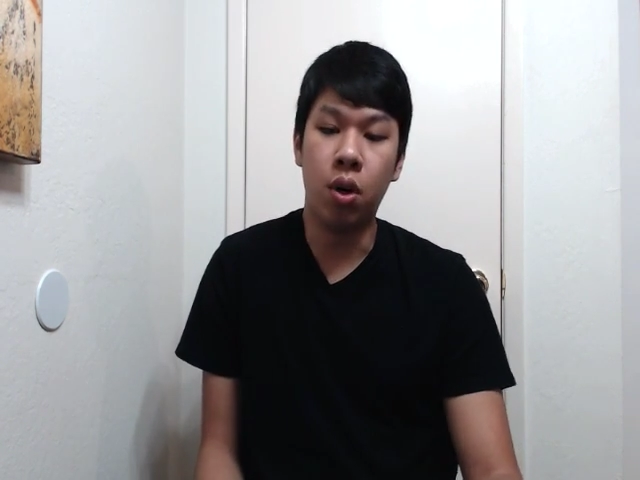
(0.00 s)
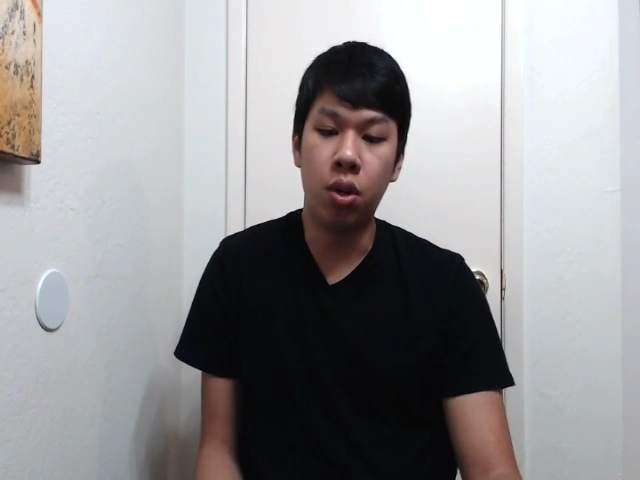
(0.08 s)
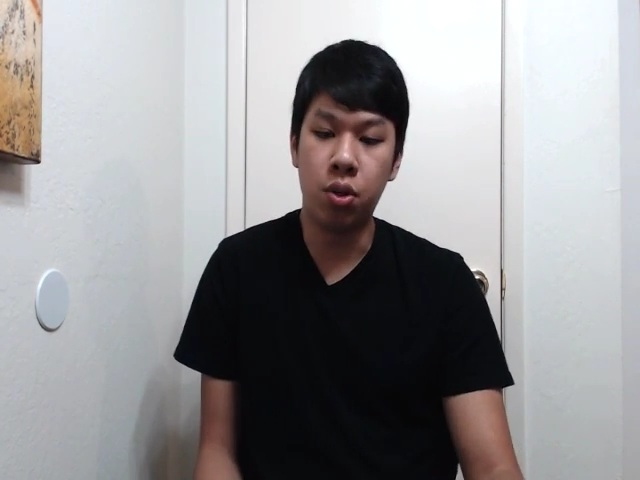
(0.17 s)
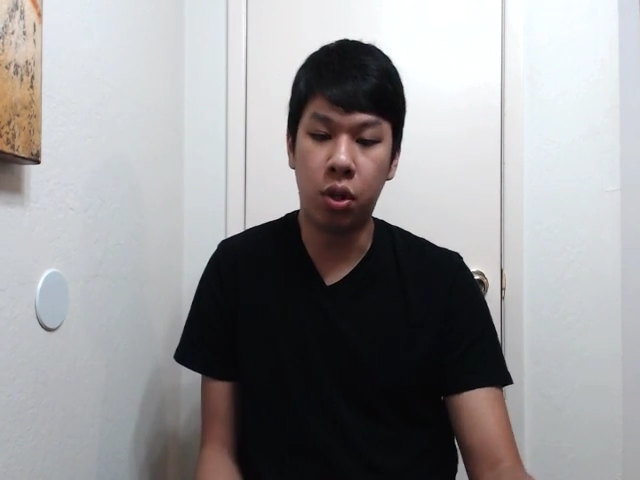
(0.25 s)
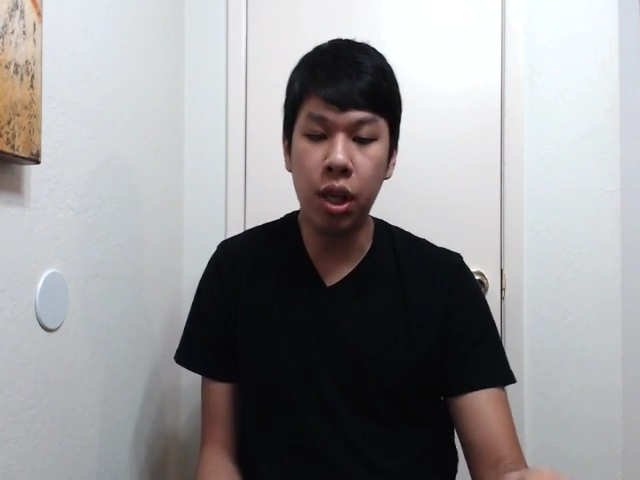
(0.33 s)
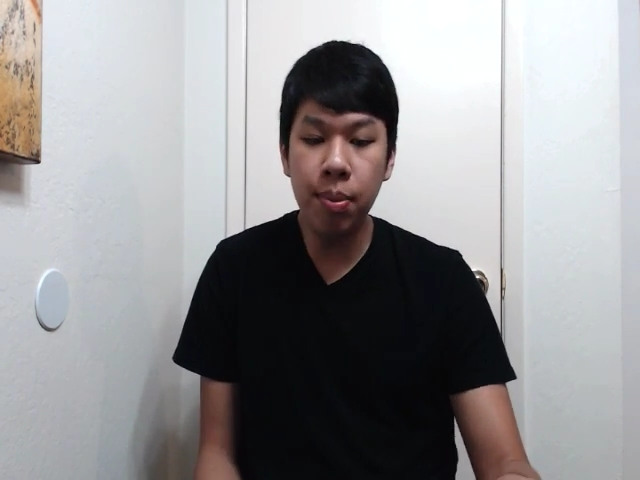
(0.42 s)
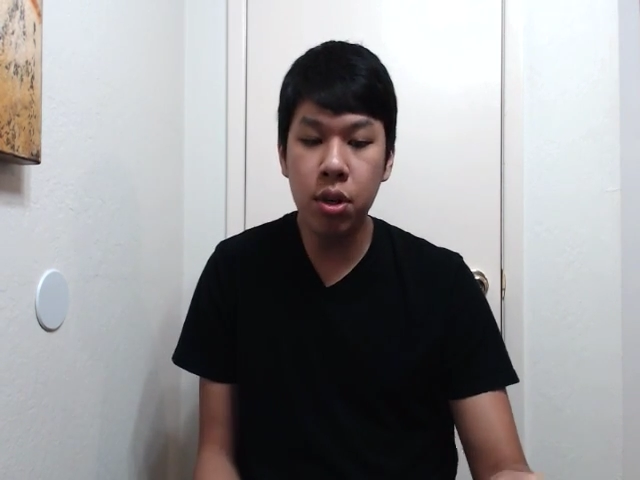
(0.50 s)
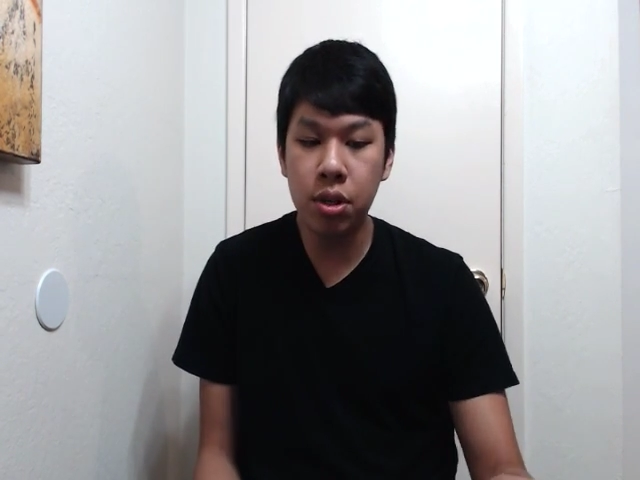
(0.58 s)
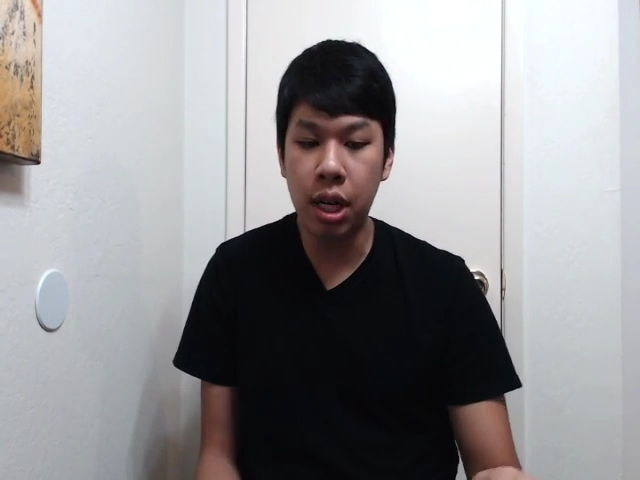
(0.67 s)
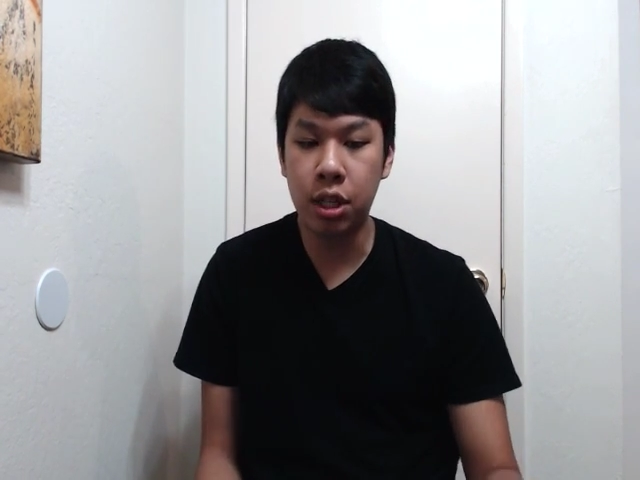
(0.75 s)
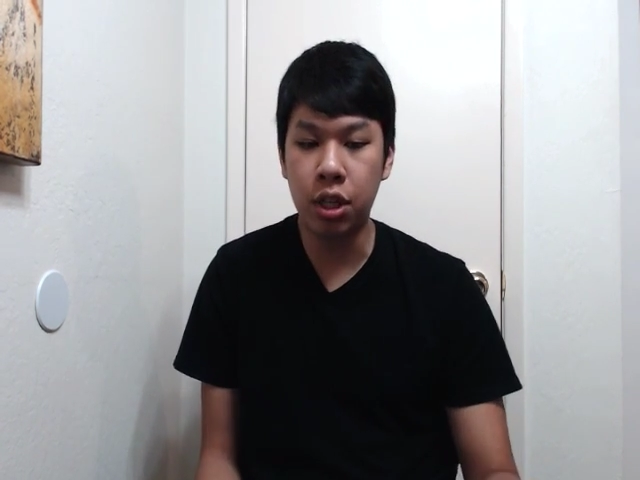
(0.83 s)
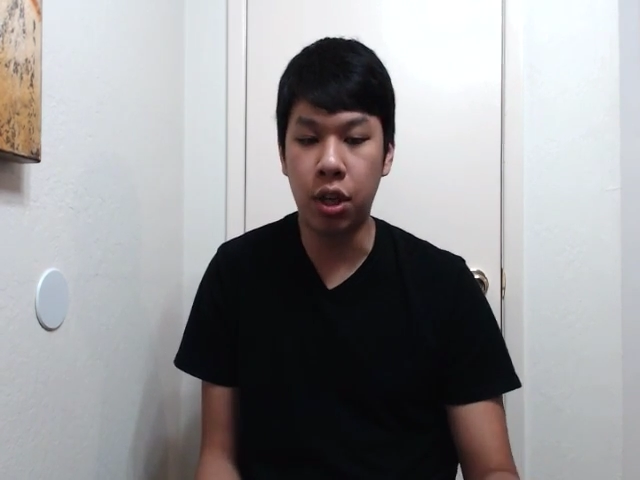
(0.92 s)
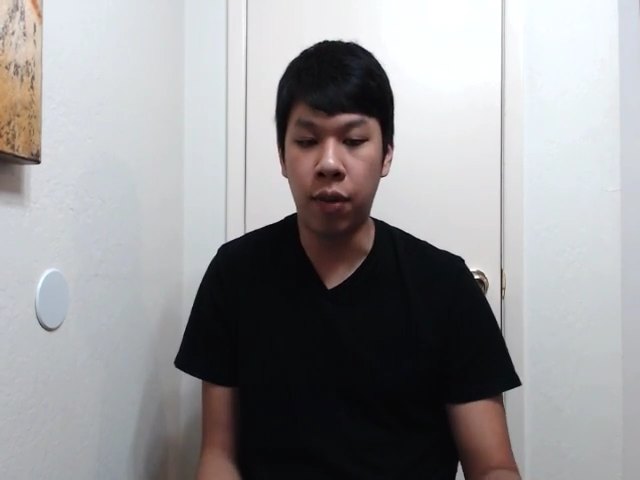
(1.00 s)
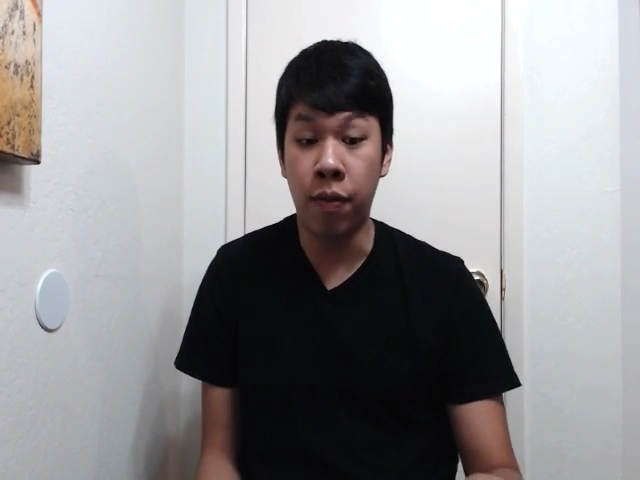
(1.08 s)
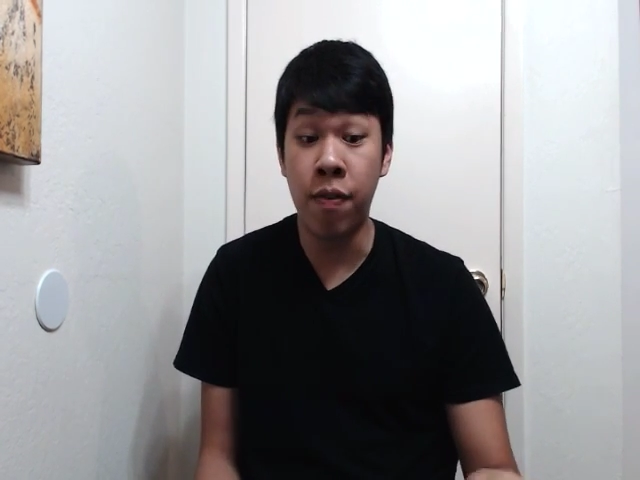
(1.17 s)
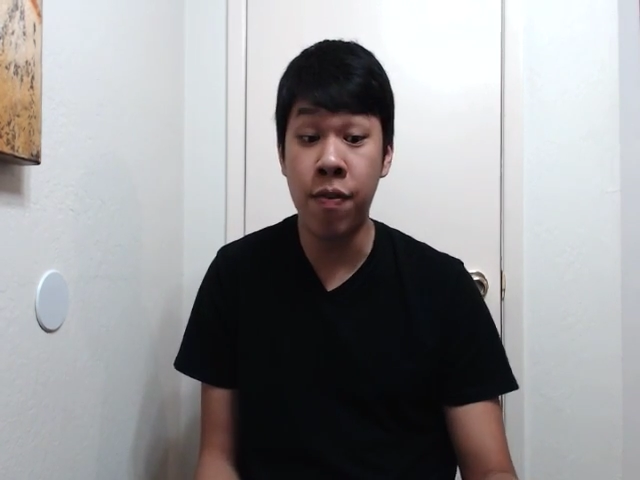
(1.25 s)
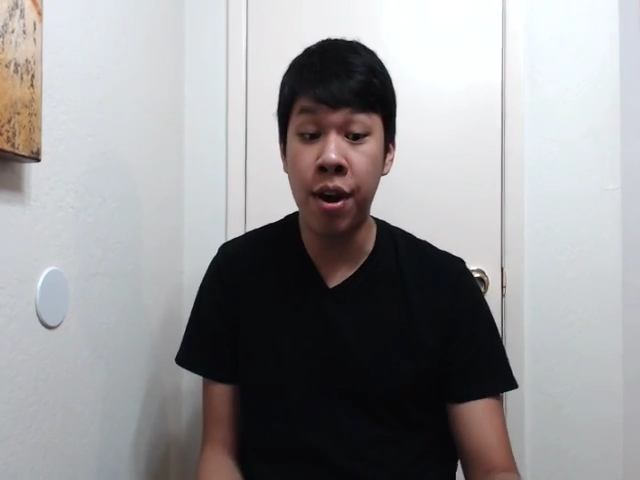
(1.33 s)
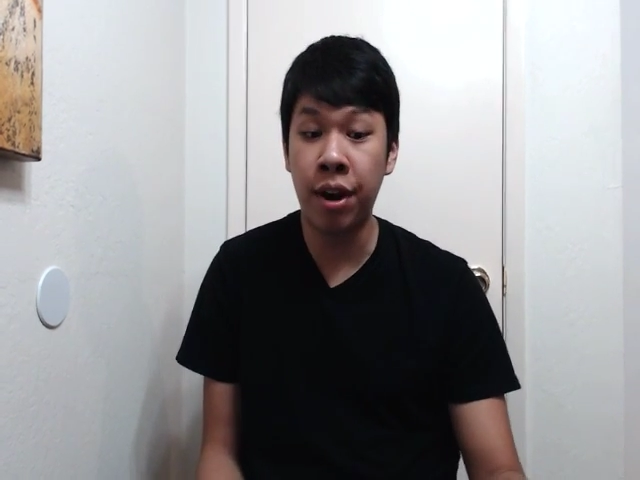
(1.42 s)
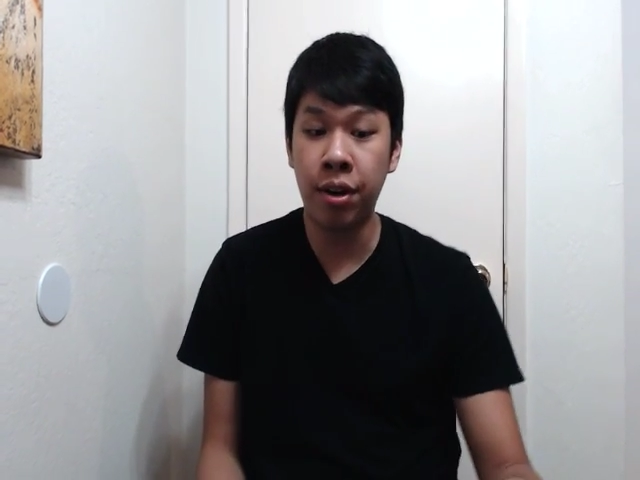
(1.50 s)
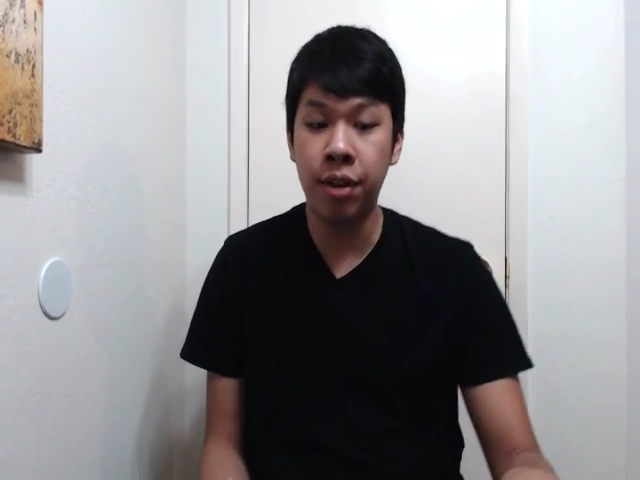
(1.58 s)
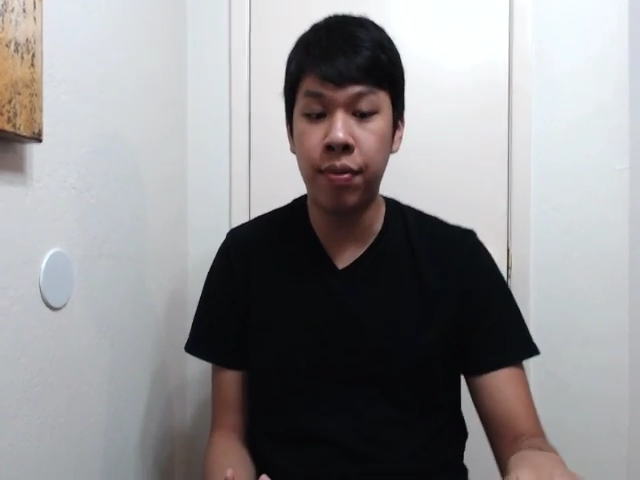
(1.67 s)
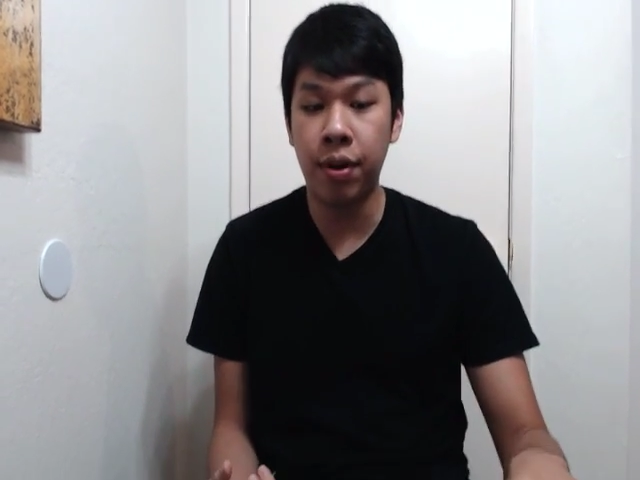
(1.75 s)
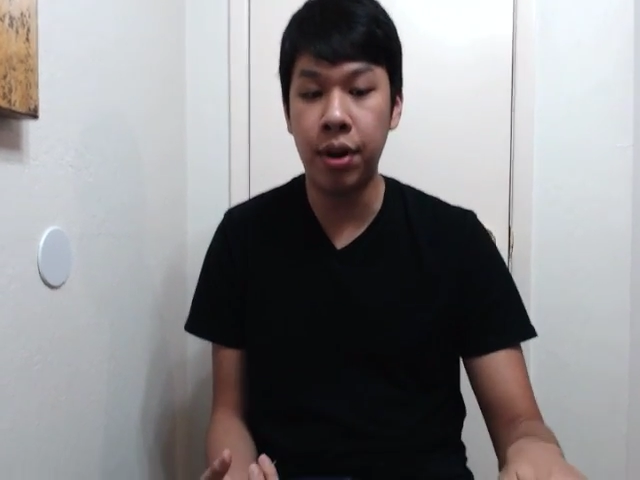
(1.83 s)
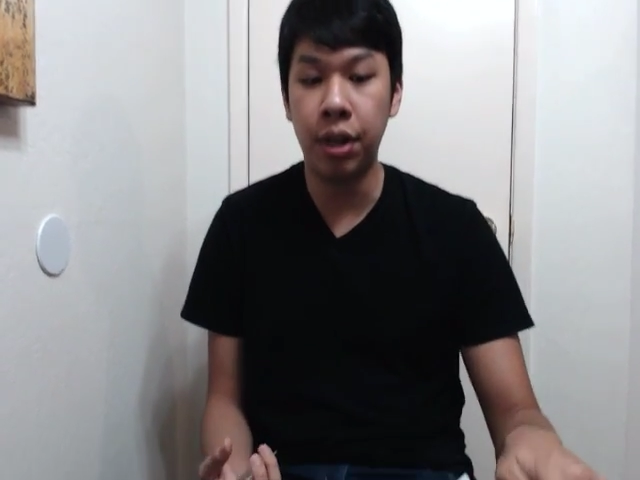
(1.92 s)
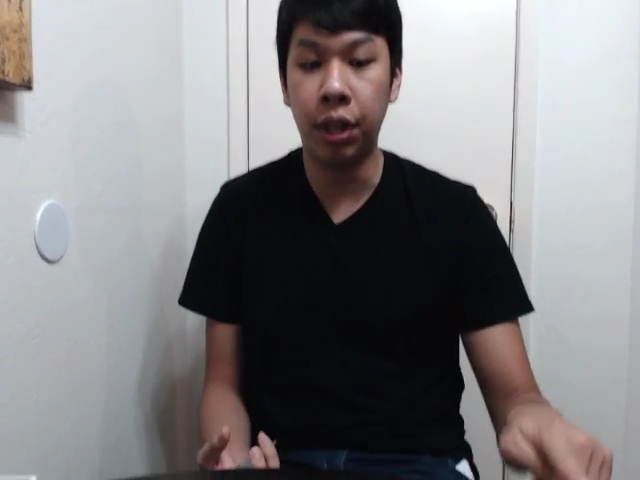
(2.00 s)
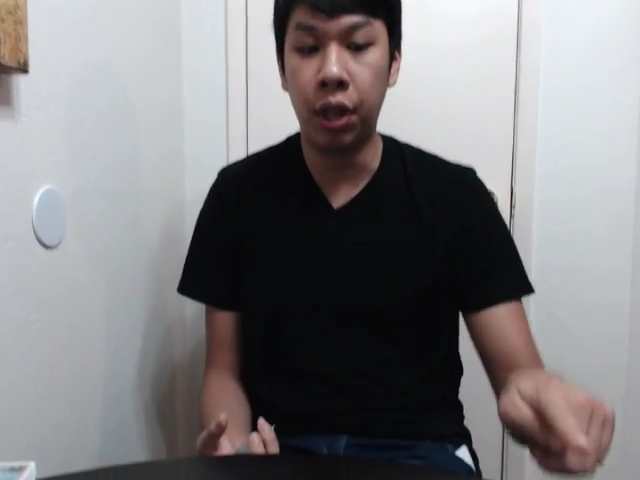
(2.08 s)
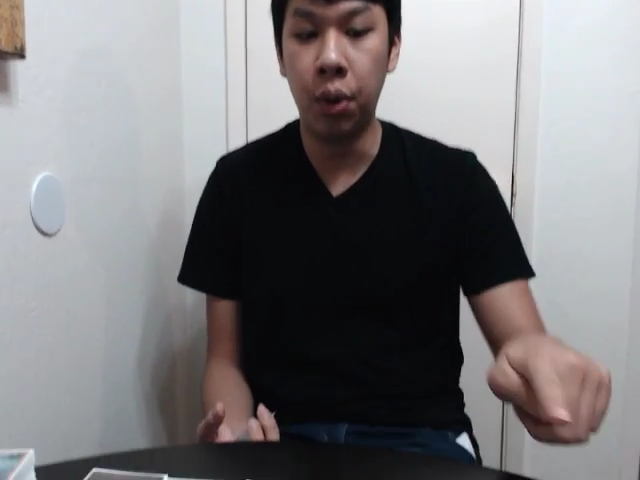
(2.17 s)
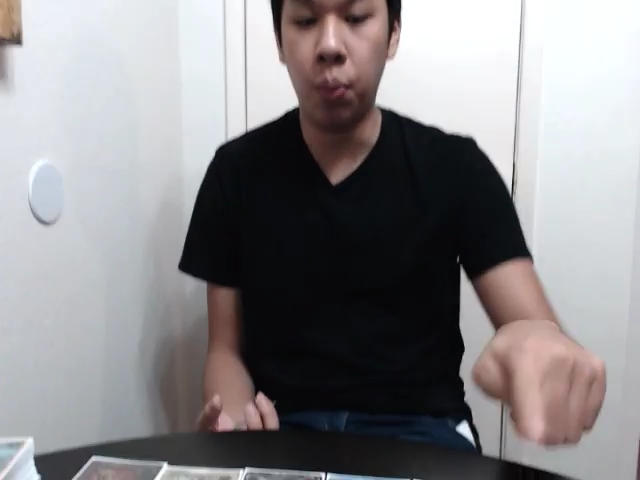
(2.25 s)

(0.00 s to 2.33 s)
So Gleipnir is actually very, very good